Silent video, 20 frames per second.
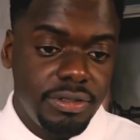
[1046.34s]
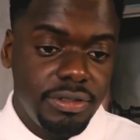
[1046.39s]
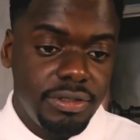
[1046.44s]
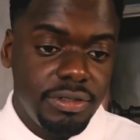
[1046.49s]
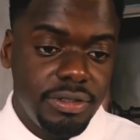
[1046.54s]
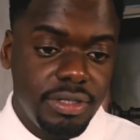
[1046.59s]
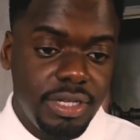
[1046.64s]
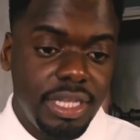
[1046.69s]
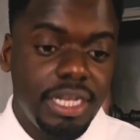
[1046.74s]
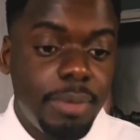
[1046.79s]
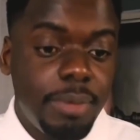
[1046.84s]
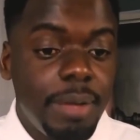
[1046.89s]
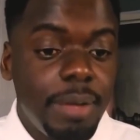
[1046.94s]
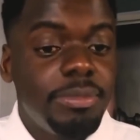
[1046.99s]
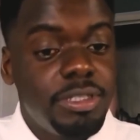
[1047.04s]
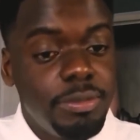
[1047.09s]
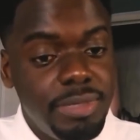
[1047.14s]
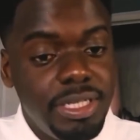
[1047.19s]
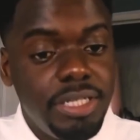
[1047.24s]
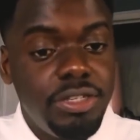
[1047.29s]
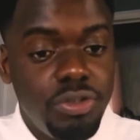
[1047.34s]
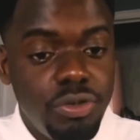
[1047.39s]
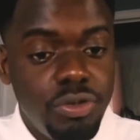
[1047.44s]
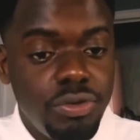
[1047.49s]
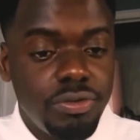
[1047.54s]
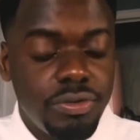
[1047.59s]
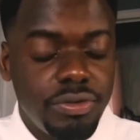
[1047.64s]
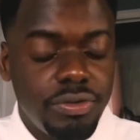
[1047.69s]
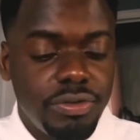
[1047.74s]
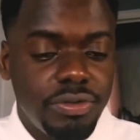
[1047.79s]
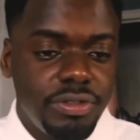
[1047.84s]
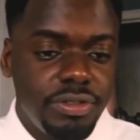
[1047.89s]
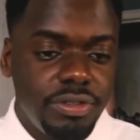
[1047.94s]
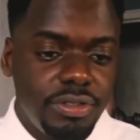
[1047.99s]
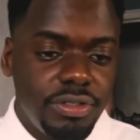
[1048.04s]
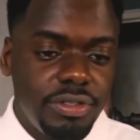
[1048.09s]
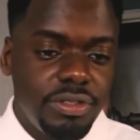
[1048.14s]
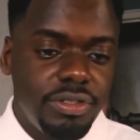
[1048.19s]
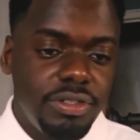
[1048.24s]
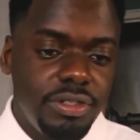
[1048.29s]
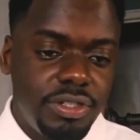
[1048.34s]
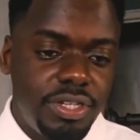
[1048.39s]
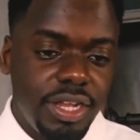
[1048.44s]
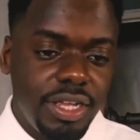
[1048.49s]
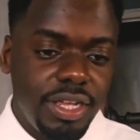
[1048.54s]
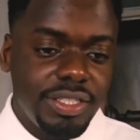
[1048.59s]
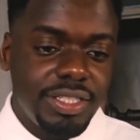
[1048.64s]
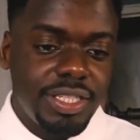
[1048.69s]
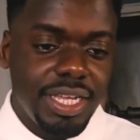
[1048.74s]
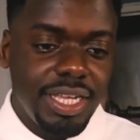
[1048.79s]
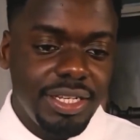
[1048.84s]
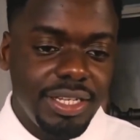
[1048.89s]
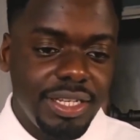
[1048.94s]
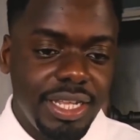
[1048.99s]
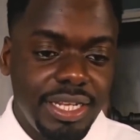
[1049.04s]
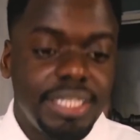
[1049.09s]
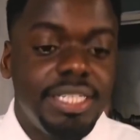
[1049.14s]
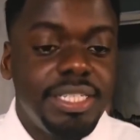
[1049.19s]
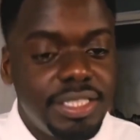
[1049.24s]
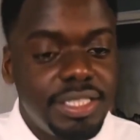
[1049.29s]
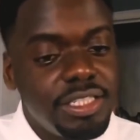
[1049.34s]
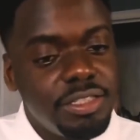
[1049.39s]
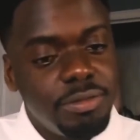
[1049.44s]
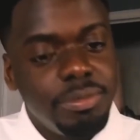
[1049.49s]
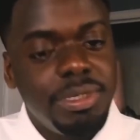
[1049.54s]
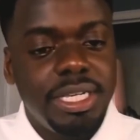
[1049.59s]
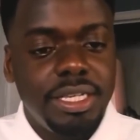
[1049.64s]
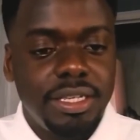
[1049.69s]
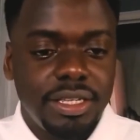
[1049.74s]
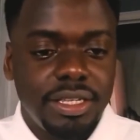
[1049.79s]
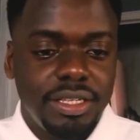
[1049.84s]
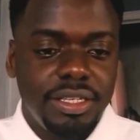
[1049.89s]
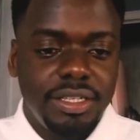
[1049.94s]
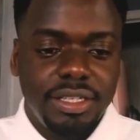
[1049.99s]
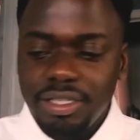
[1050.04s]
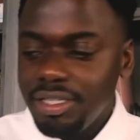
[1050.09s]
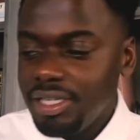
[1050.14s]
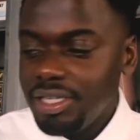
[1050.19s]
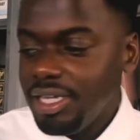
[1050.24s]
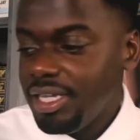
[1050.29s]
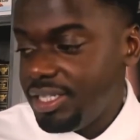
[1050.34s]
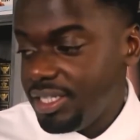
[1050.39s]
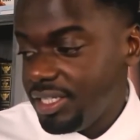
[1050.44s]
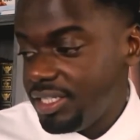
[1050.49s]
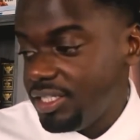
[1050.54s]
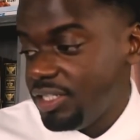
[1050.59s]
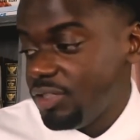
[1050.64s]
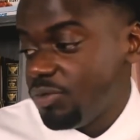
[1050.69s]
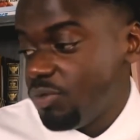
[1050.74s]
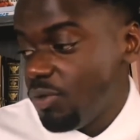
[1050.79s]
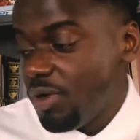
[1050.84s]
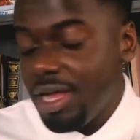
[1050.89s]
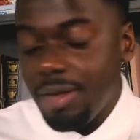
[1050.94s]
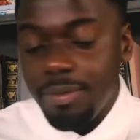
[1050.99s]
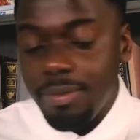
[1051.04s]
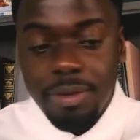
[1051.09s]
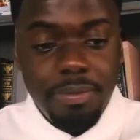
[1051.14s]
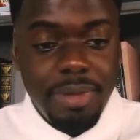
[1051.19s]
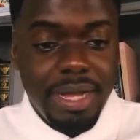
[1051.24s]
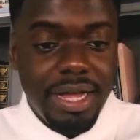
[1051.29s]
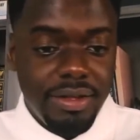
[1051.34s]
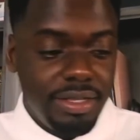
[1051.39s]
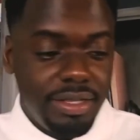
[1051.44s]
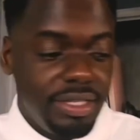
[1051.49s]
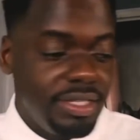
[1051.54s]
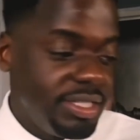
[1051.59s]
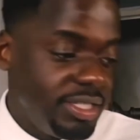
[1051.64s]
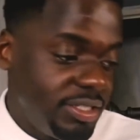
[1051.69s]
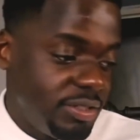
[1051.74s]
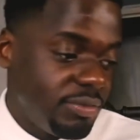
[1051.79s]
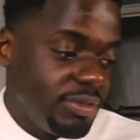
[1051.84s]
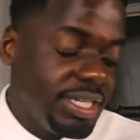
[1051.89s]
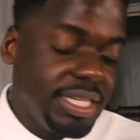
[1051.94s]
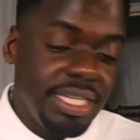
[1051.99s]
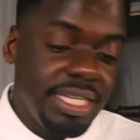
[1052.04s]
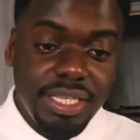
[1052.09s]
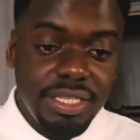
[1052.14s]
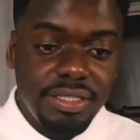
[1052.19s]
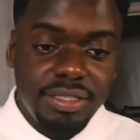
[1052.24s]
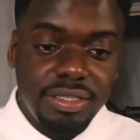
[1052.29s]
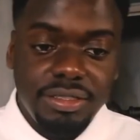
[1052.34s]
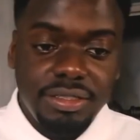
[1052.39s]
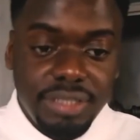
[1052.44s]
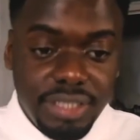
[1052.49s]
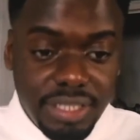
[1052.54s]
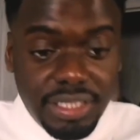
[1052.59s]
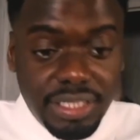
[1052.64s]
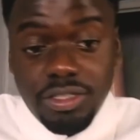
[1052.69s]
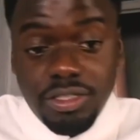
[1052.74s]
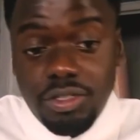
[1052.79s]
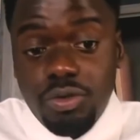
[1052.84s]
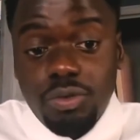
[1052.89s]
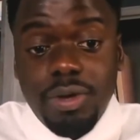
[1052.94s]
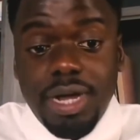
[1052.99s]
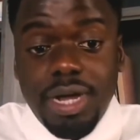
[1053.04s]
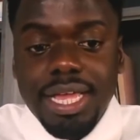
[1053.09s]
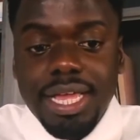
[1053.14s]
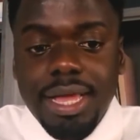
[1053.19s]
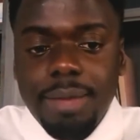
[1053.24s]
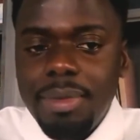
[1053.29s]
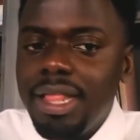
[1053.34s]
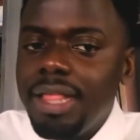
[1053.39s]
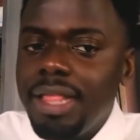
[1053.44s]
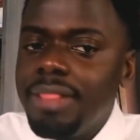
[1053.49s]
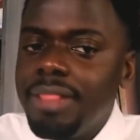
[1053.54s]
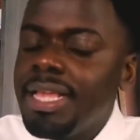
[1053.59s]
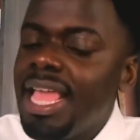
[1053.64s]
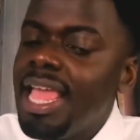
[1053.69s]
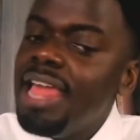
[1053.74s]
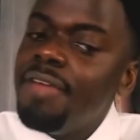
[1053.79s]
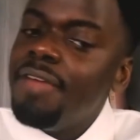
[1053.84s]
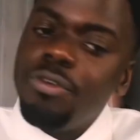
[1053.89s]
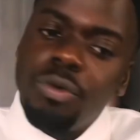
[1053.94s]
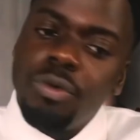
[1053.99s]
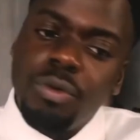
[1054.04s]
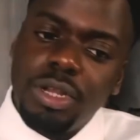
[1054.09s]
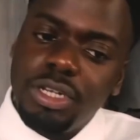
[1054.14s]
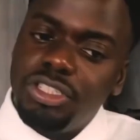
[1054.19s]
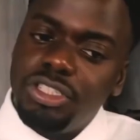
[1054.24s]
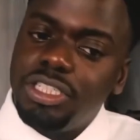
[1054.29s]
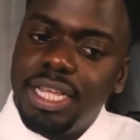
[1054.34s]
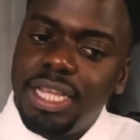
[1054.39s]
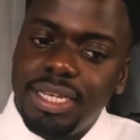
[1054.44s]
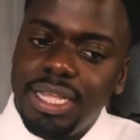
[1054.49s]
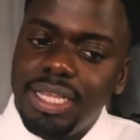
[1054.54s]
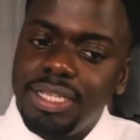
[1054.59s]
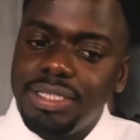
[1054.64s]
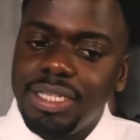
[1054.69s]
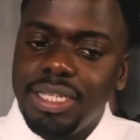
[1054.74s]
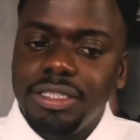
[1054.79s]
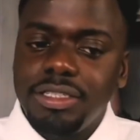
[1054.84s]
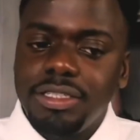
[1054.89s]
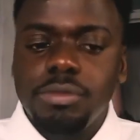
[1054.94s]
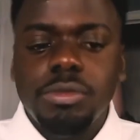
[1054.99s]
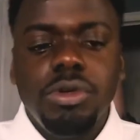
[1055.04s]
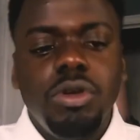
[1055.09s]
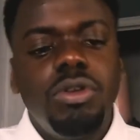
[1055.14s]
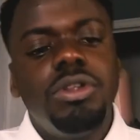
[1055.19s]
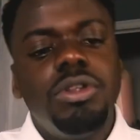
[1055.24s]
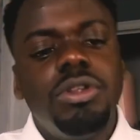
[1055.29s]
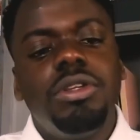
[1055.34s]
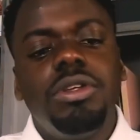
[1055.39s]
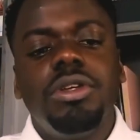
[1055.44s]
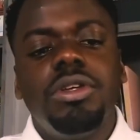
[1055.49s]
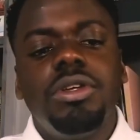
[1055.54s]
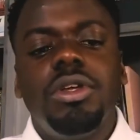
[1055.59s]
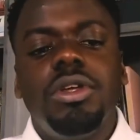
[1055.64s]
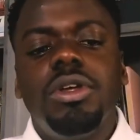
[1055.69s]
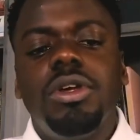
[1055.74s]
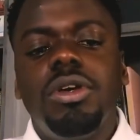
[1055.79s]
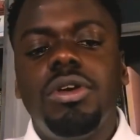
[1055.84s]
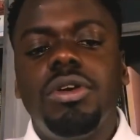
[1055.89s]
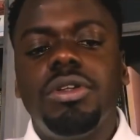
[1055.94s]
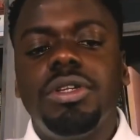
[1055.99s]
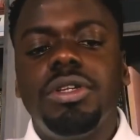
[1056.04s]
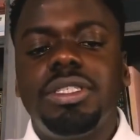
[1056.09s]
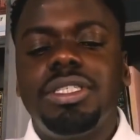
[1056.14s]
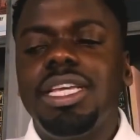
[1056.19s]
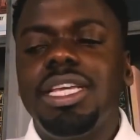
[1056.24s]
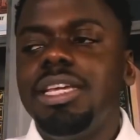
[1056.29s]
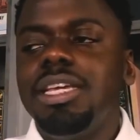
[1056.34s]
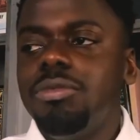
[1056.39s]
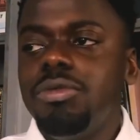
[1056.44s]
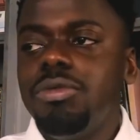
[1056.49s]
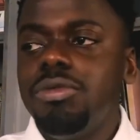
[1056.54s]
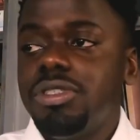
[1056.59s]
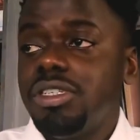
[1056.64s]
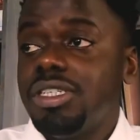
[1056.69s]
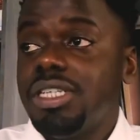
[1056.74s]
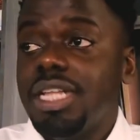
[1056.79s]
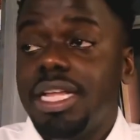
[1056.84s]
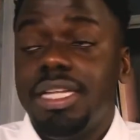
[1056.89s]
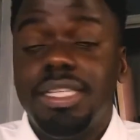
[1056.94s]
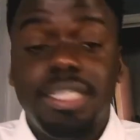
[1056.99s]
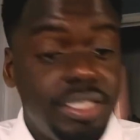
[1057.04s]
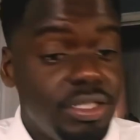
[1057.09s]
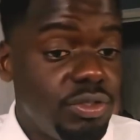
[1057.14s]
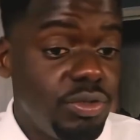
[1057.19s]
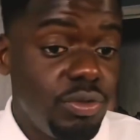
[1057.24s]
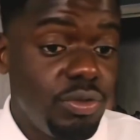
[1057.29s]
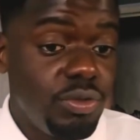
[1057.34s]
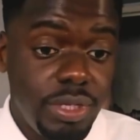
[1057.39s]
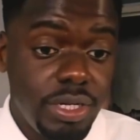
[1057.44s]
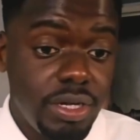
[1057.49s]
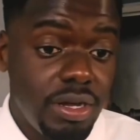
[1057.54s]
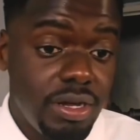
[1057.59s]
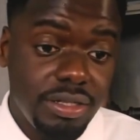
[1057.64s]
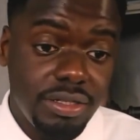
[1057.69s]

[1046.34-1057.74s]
And I'm coming to meet you. And this is me. And this is what I'm about. And this is what it is. And this is who I am. And I think everyone shared that sentiment on the table. It was just like, this is who we are.